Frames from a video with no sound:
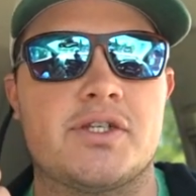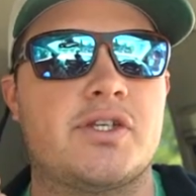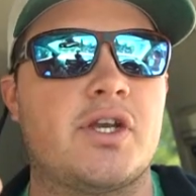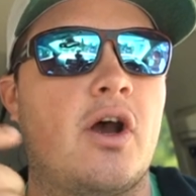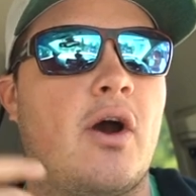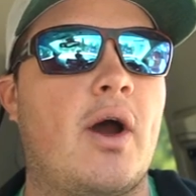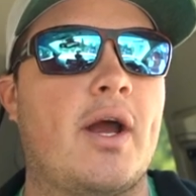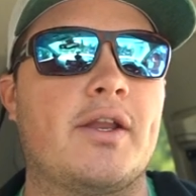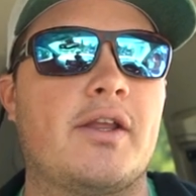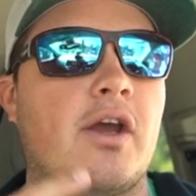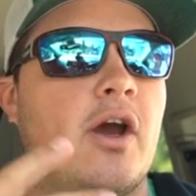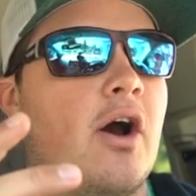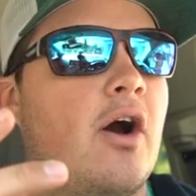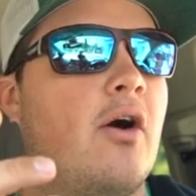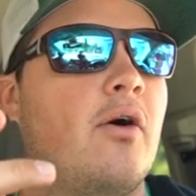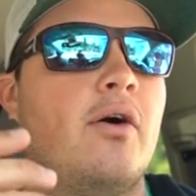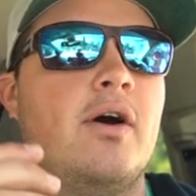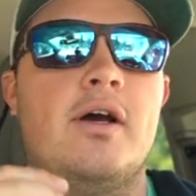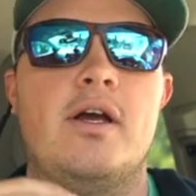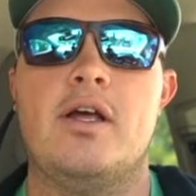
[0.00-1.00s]
So I'd
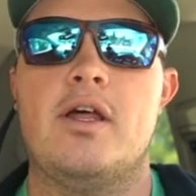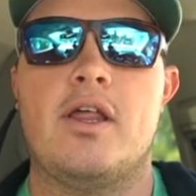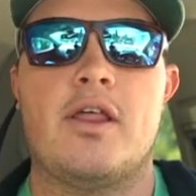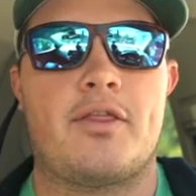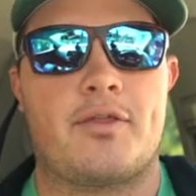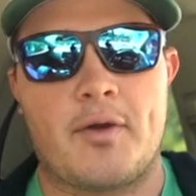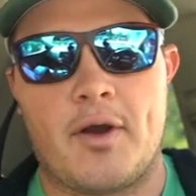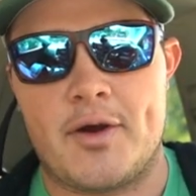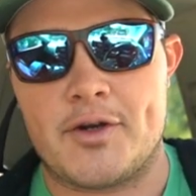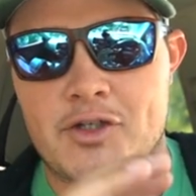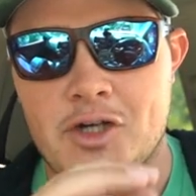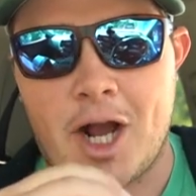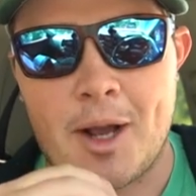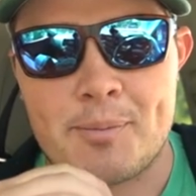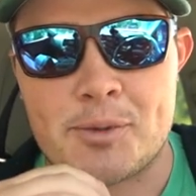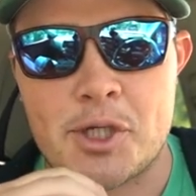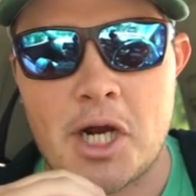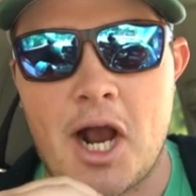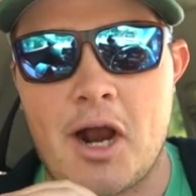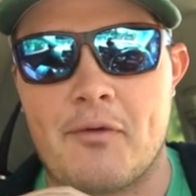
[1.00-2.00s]
go throw a
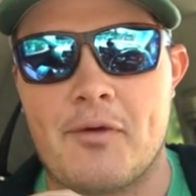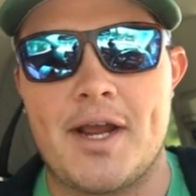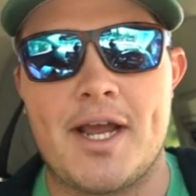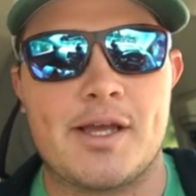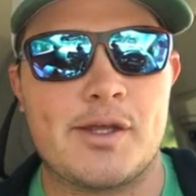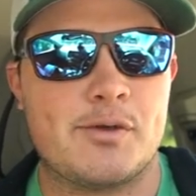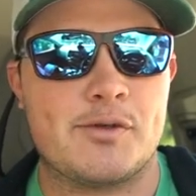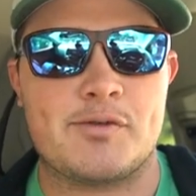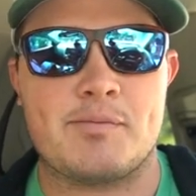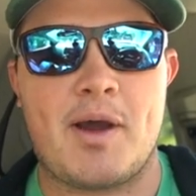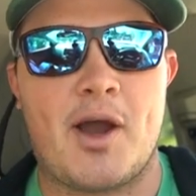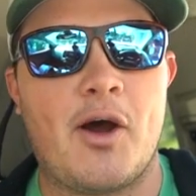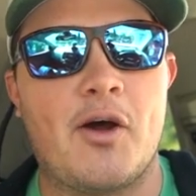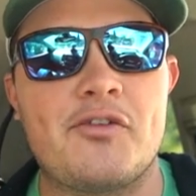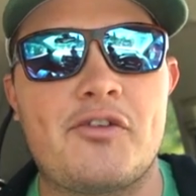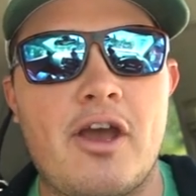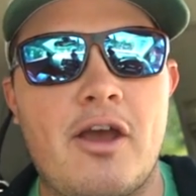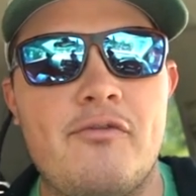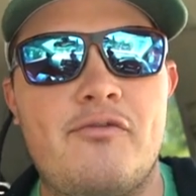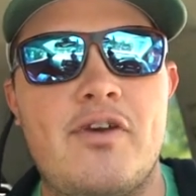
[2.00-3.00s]
drop shot rig. It was my all
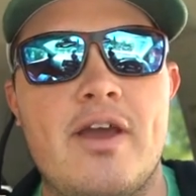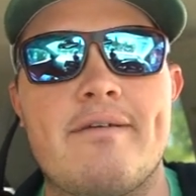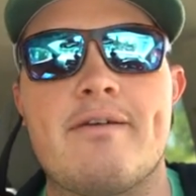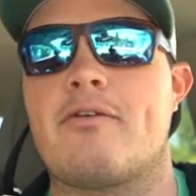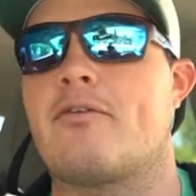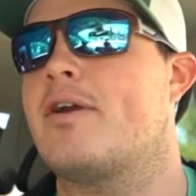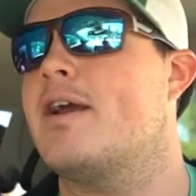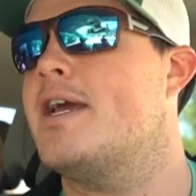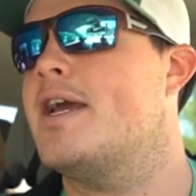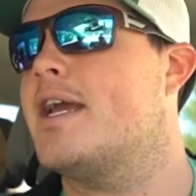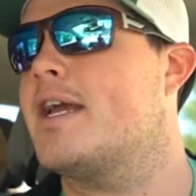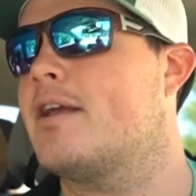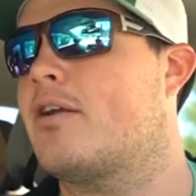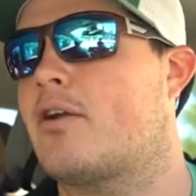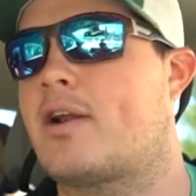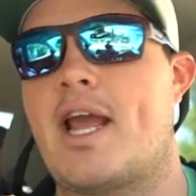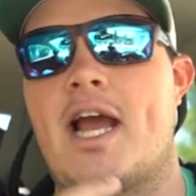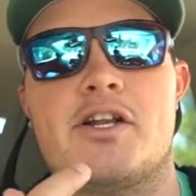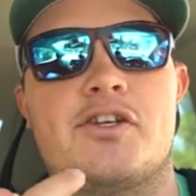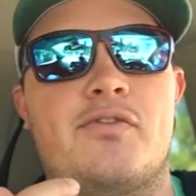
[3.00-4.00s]
time favorite rig, or
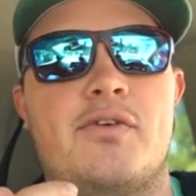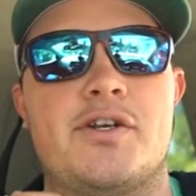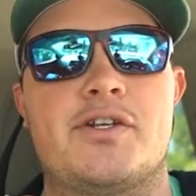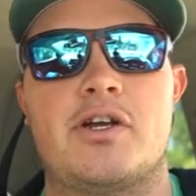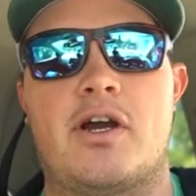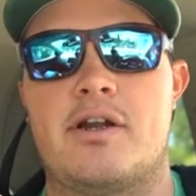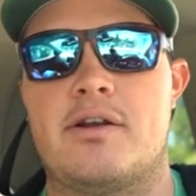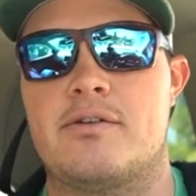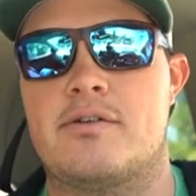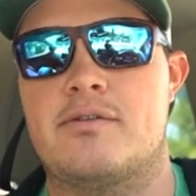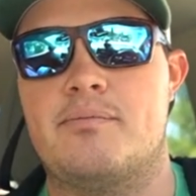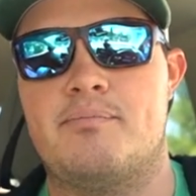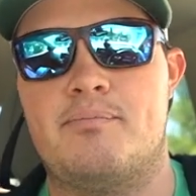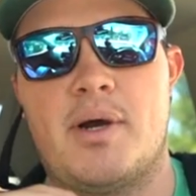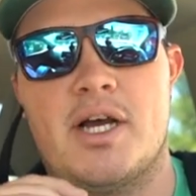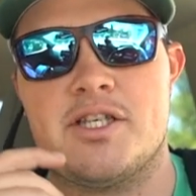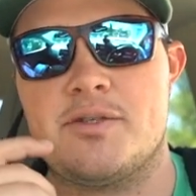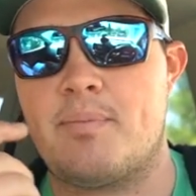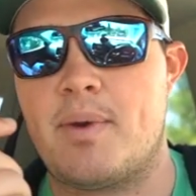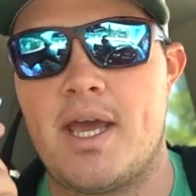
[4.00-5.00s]
catch fish on
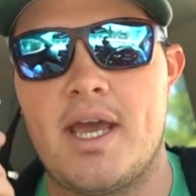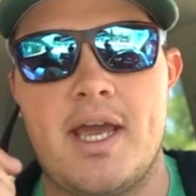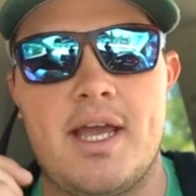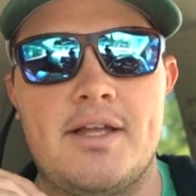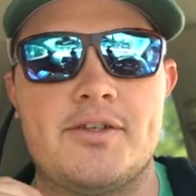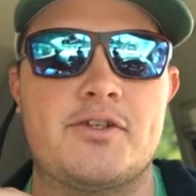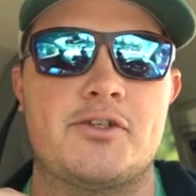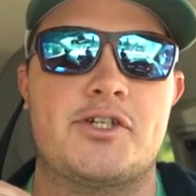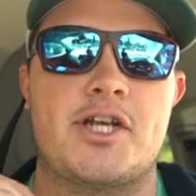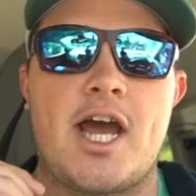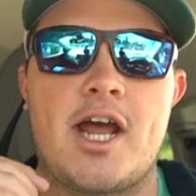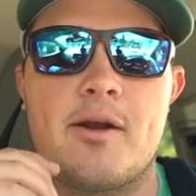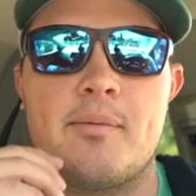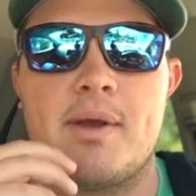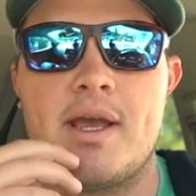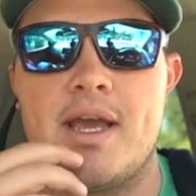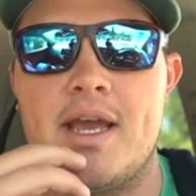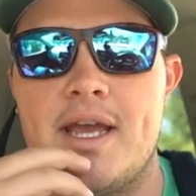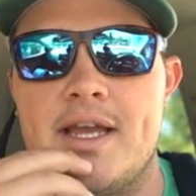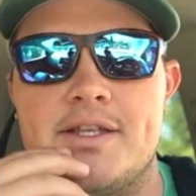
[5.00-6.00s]
buzz baits or chatter
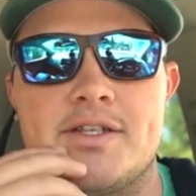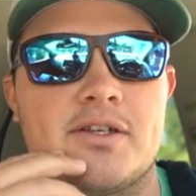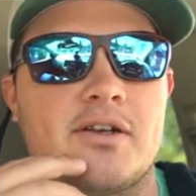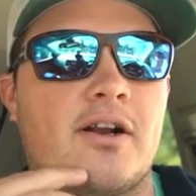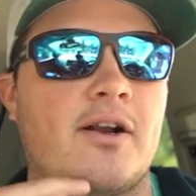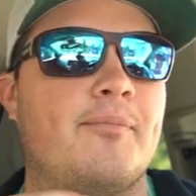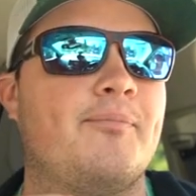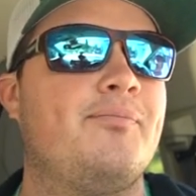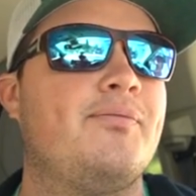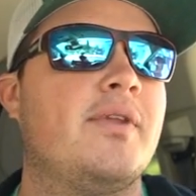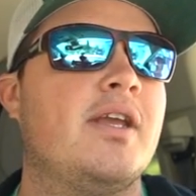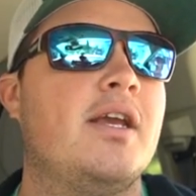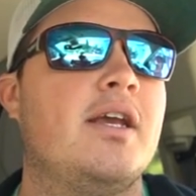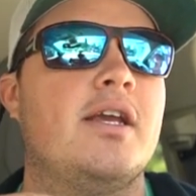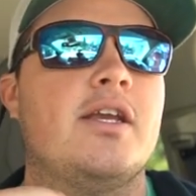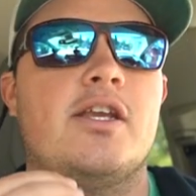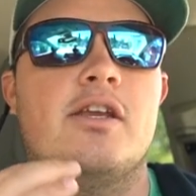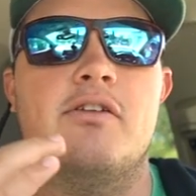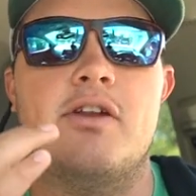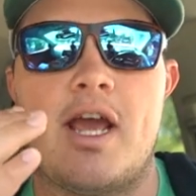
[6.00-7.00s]
baits or
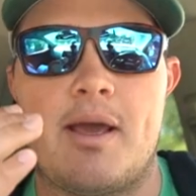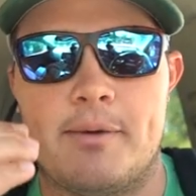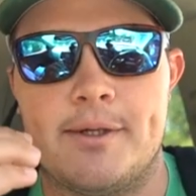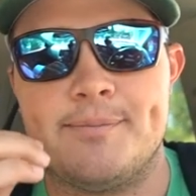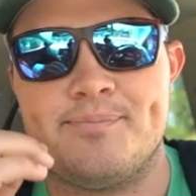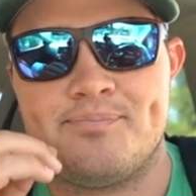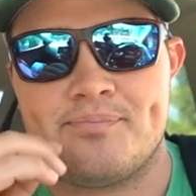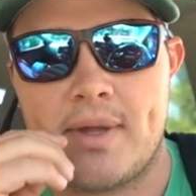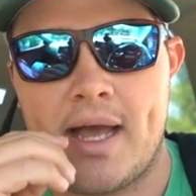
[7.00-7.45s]
you name it.